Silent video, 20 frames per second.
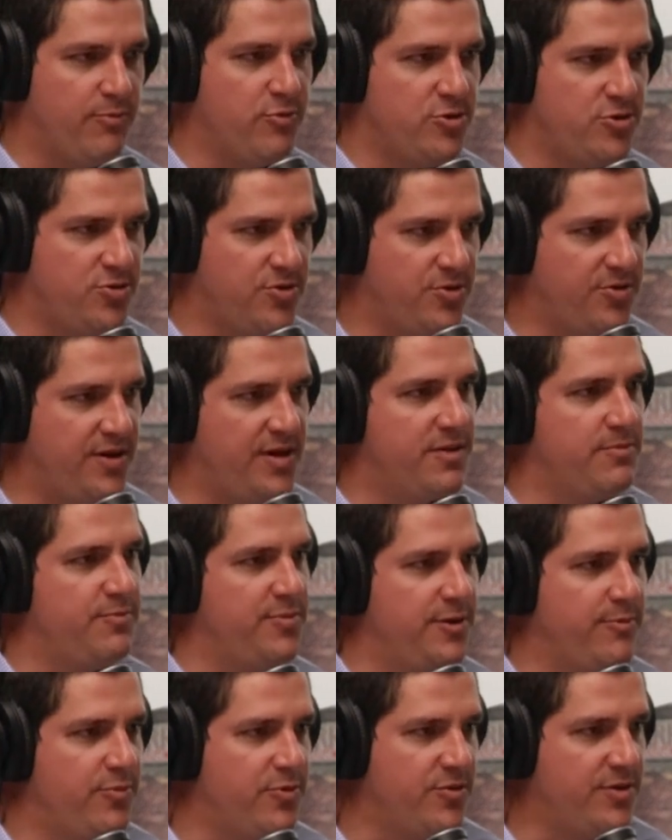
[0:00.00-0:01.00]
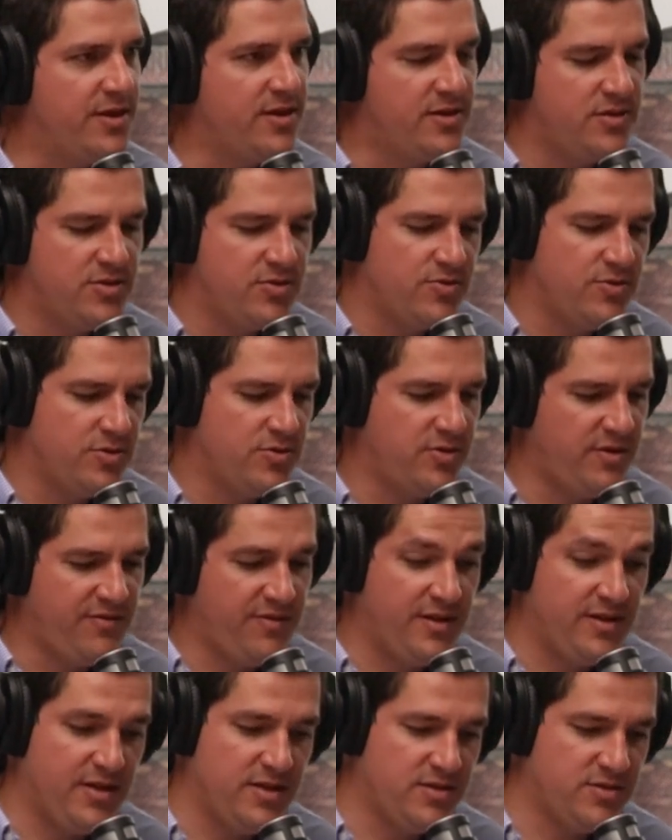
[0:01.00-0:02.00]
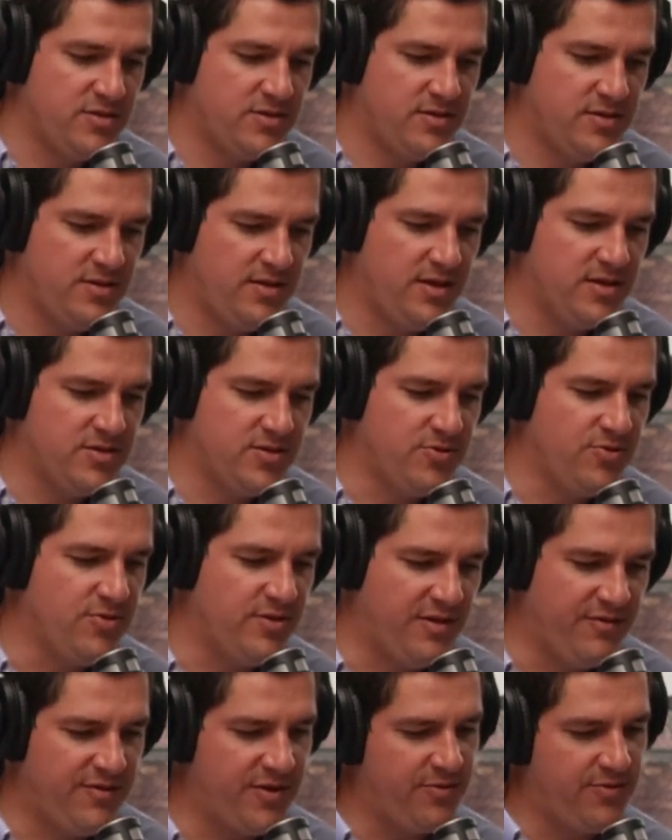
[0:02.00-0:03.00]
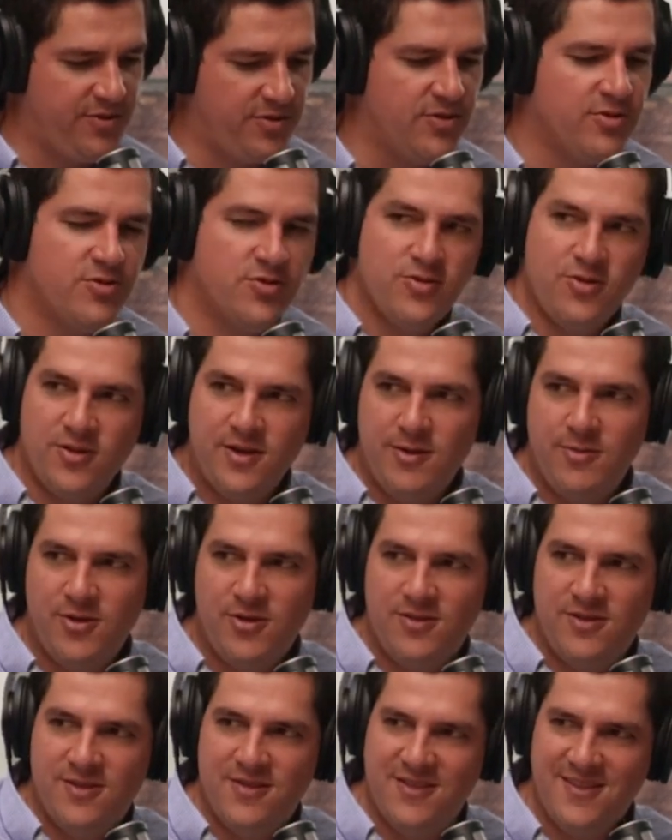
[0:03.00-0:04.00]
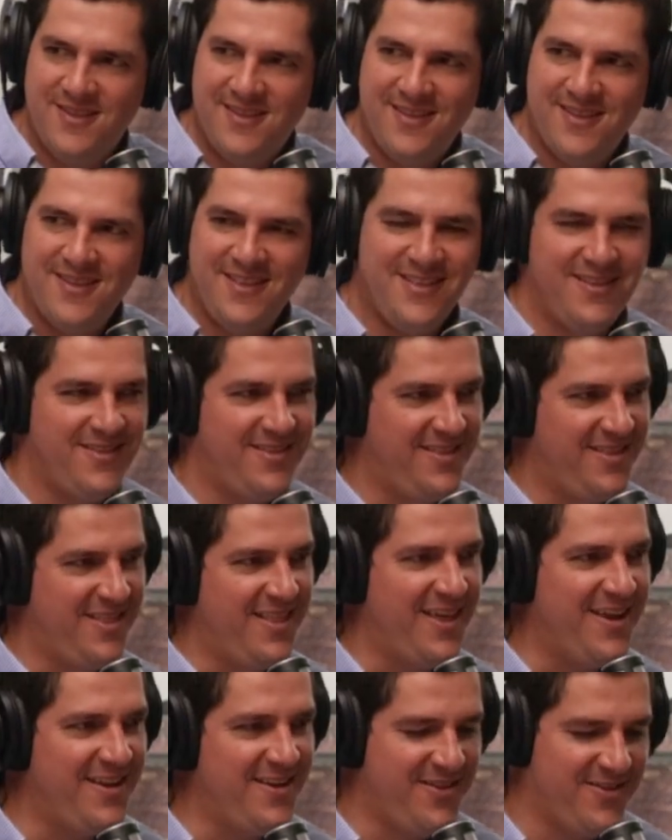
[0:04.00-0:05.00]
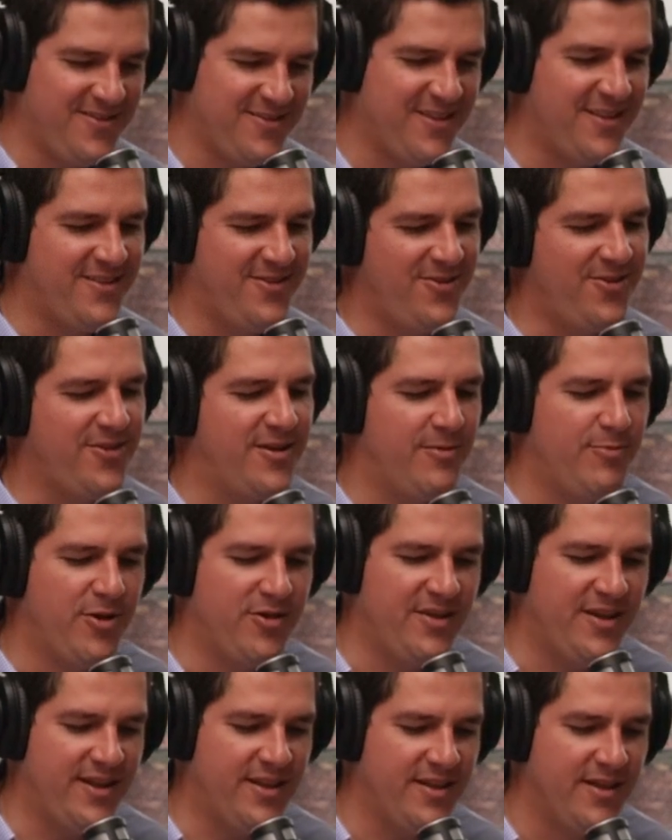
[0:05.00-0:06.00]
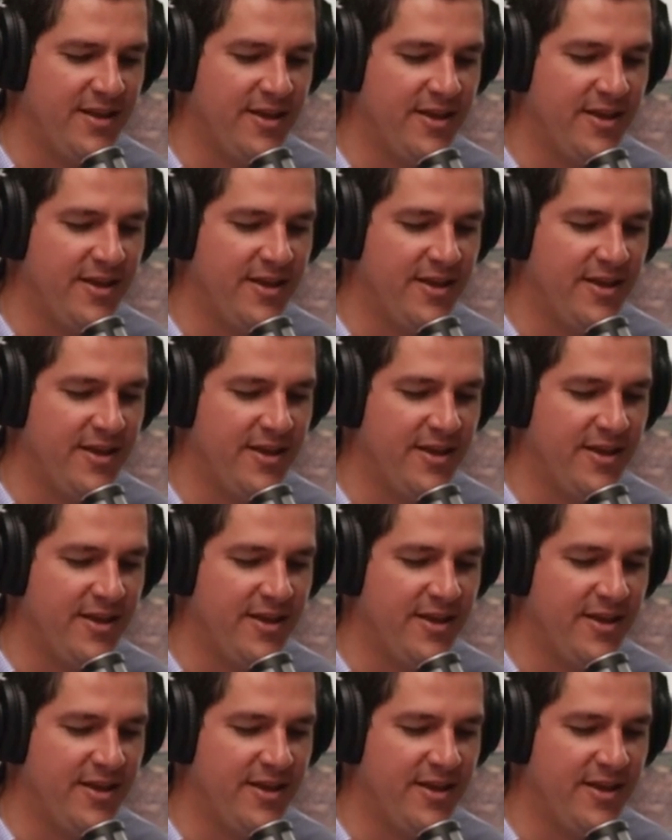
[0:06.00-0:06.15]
able to train people that's going to, I think that's good. I think we're going to talk about later talk about that.